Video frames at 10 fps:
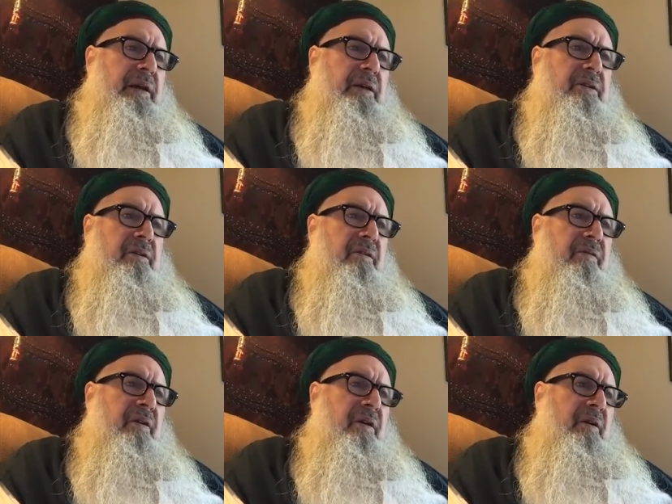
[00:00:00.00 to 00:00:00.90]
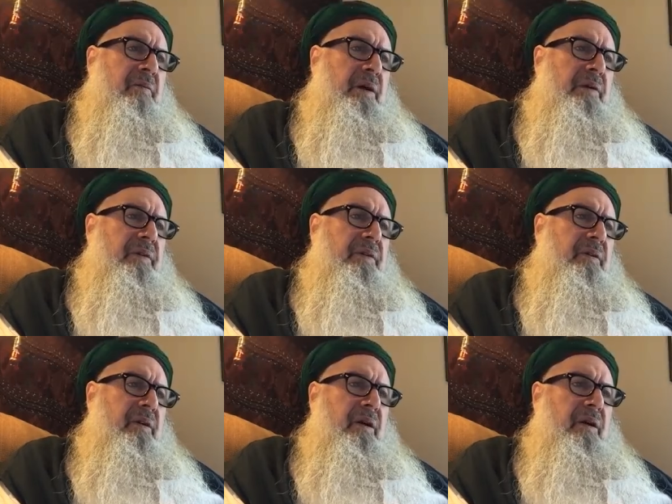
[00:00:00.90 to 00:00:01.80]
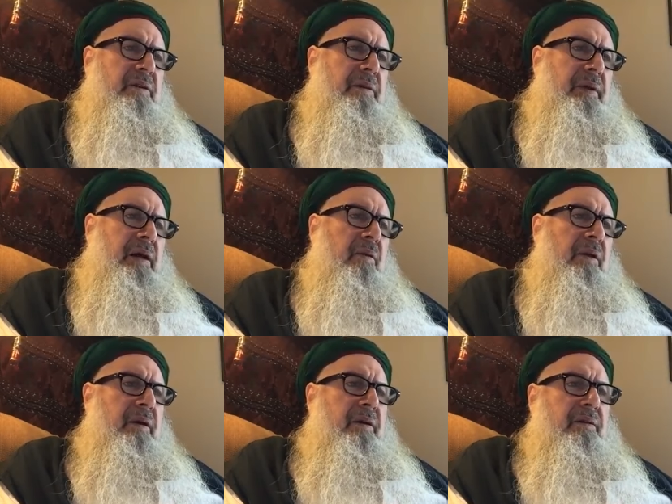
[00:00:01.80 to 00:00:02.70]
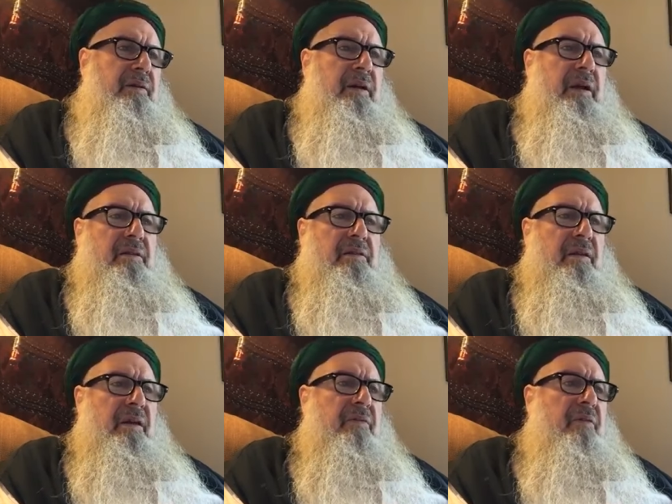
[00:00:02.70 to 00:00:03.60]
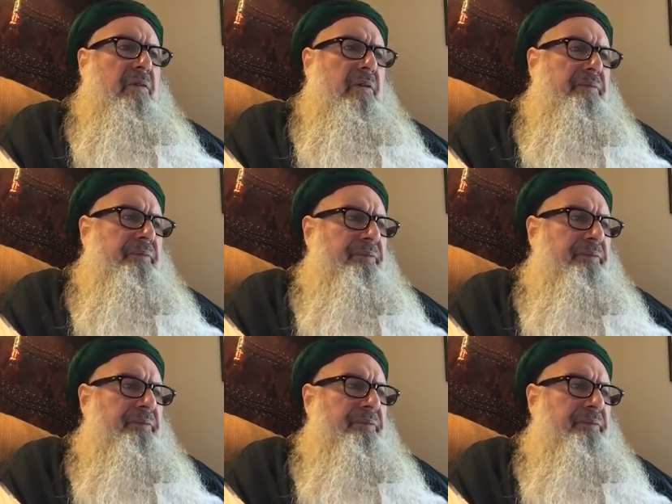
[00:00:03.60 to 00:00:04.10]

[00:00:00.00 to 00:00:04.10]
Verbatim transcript: the protection of prophets, Allah, and Awliya, against the evil.